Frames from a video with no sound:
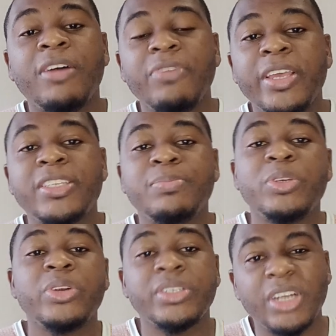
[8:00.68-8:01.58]
of
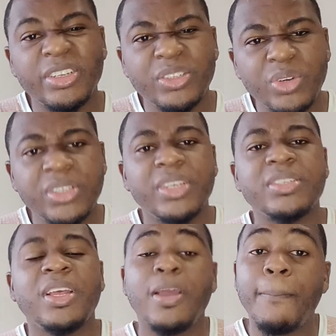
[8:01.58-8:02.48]
experience or
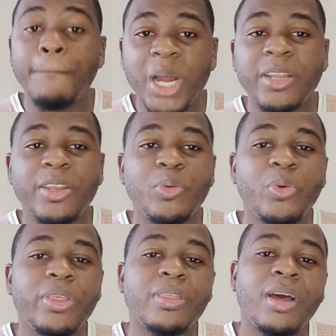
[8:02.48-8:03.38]
success batting
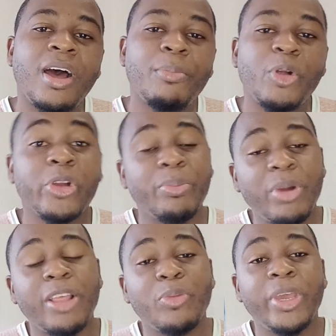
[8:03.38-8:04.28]
with Craig
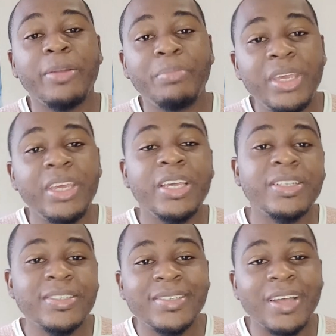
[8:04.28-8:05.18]
Brathwaite, be
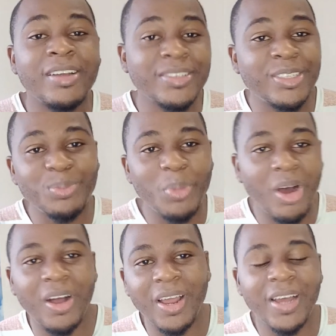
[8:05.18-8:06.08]
it as
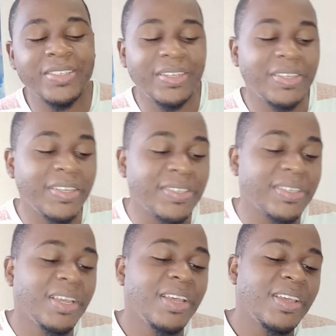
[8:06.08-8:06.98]
small as it
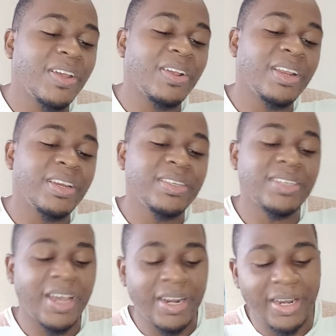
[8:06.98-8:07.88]
is." You know, they
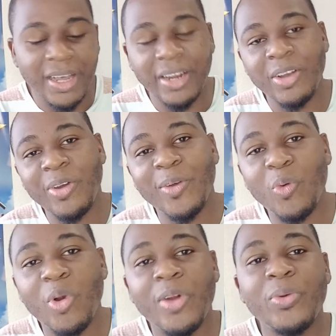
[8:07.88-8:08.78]
decided that they're going to
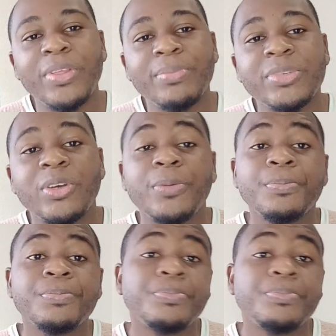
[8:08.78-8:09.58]
work with him. So